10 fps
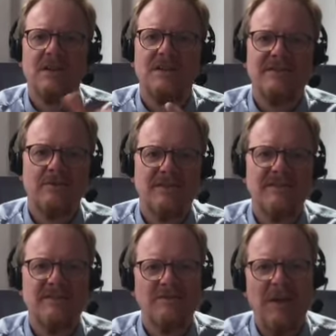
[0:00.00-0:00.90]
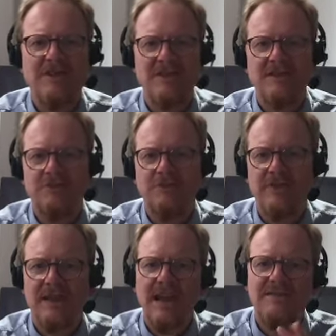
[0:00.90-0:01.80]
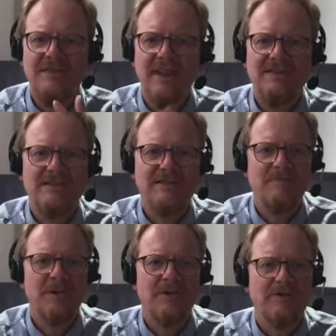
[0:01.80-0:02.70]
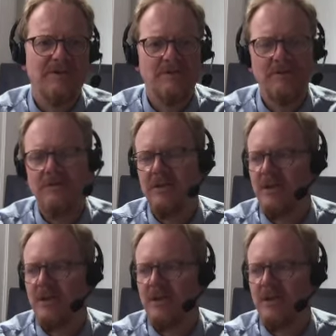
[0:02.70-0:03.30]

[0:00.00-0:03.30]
So this is especially true in the life sciences, but also